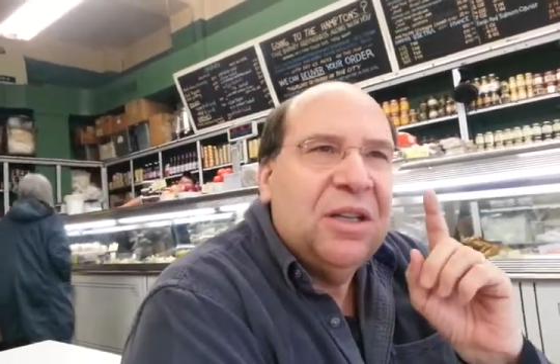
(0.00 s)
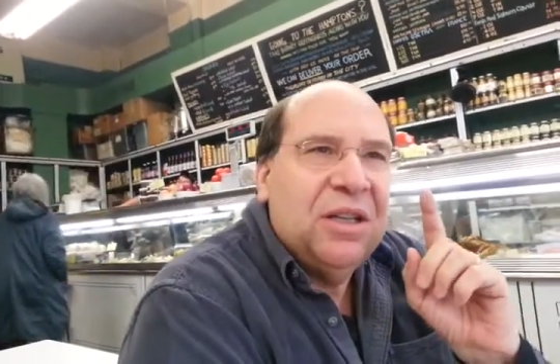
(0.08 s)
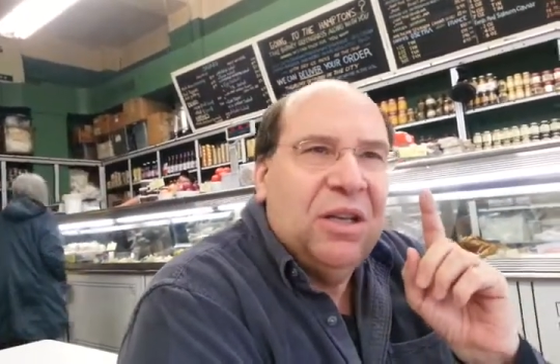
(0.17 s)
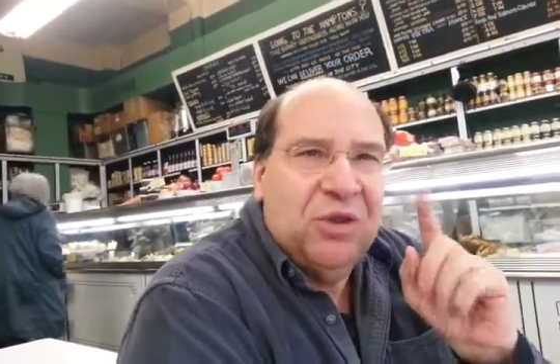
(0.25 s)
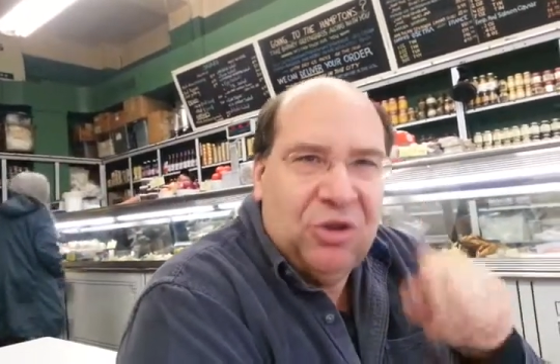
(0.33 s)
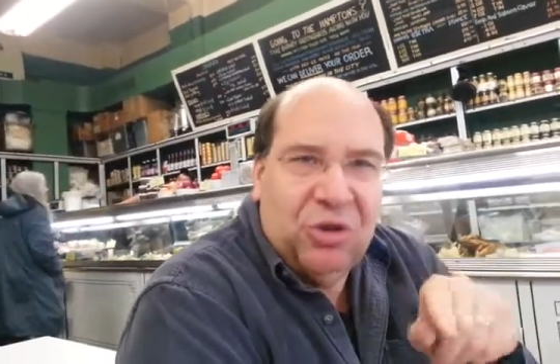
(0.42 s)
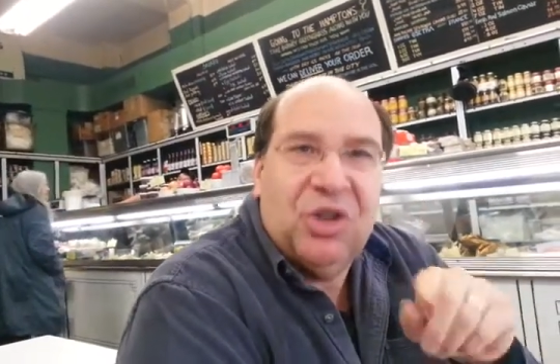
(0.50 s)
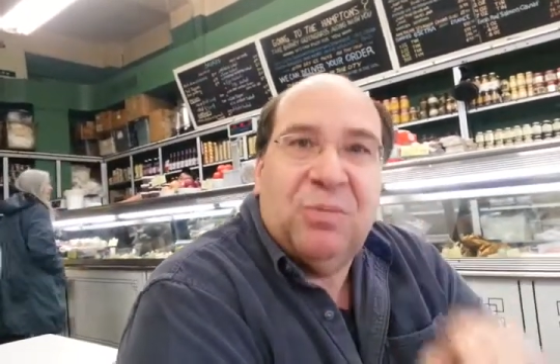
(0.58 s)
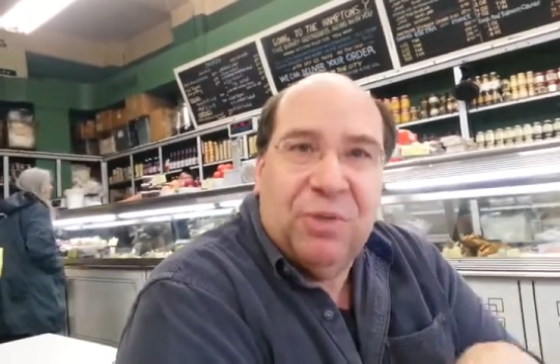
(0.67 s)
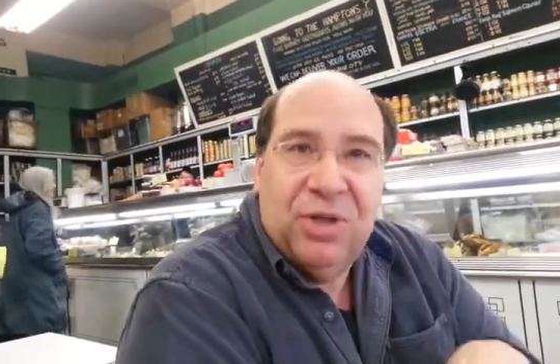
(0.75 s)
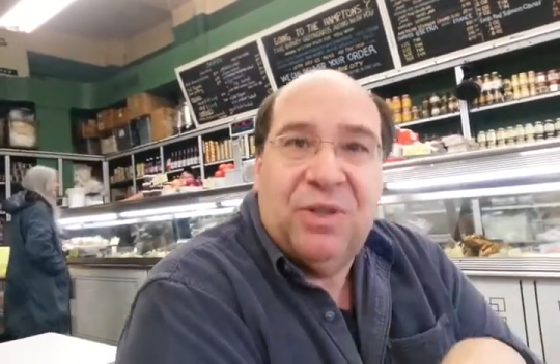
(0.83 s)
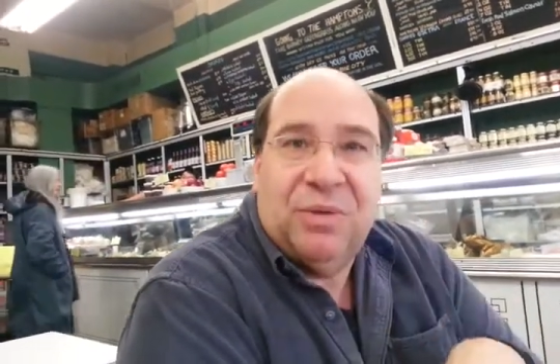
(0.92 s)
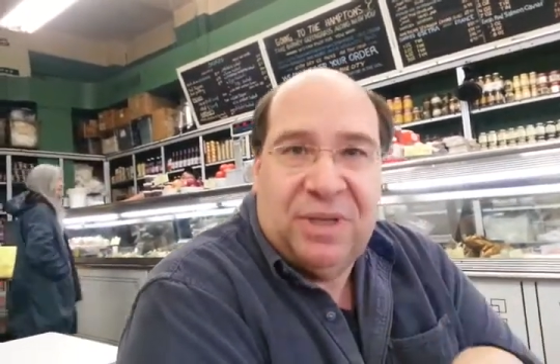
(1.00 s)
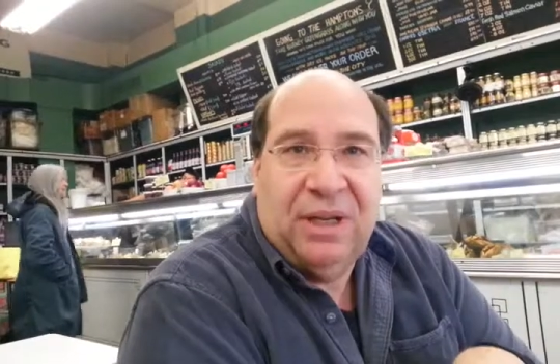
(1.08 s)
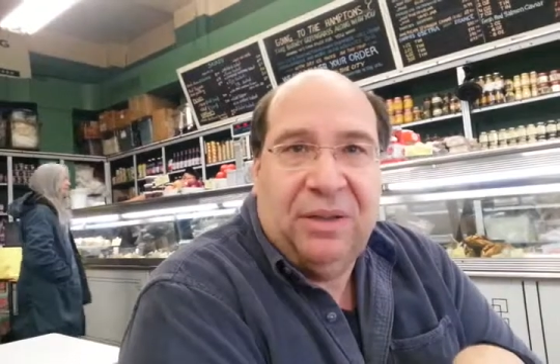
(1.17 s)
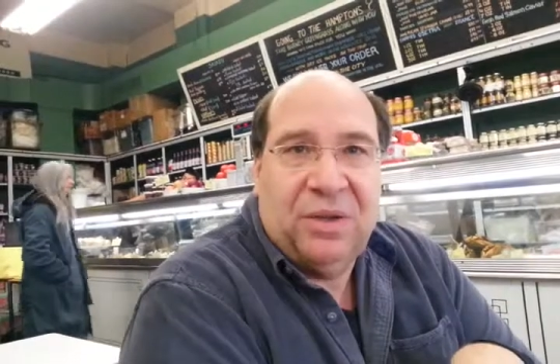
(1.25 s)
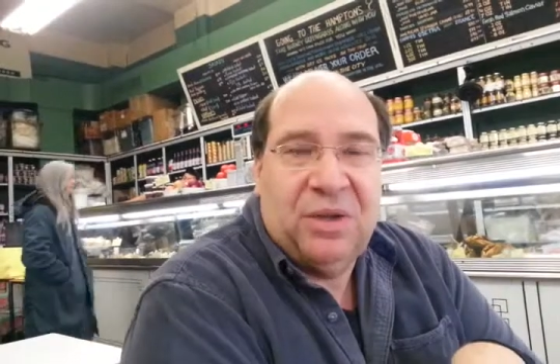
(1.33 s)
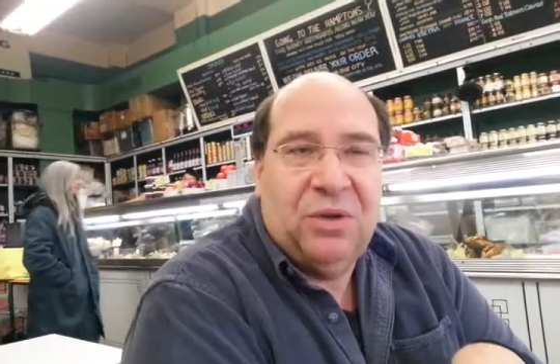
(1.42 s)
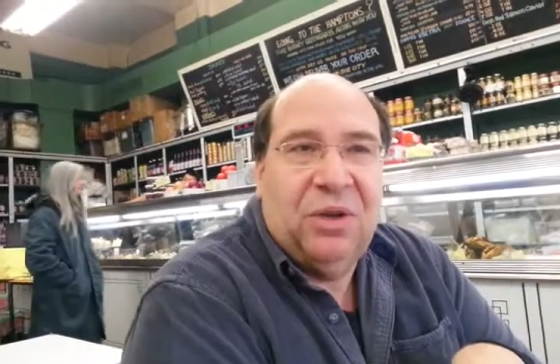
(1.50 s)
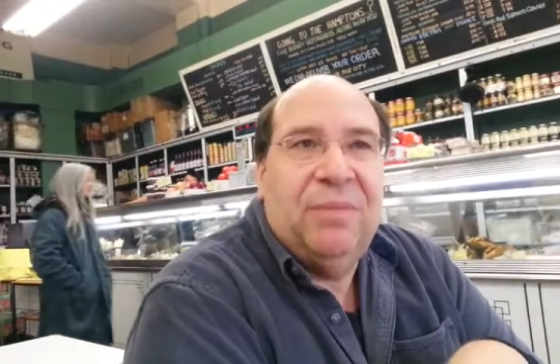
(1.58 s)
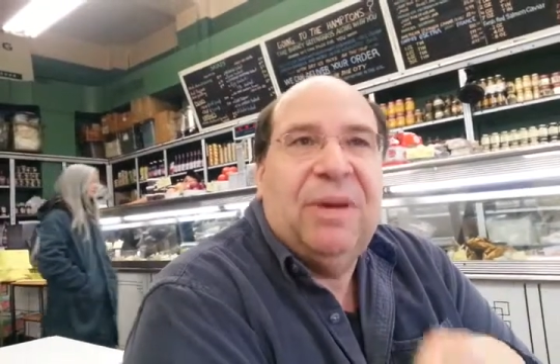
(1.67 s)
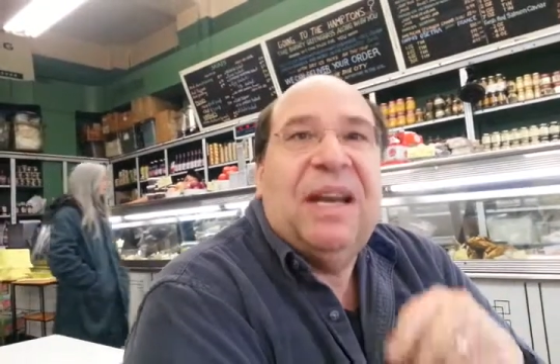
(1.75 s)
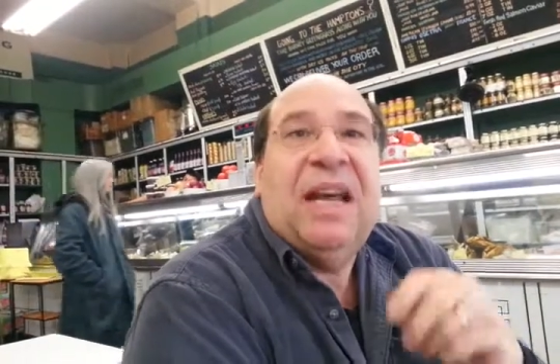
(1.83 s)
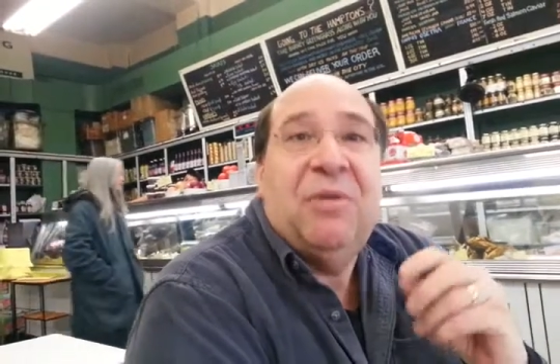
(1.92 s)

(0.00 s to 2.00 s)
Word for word: you know, George Burns would tell this story about how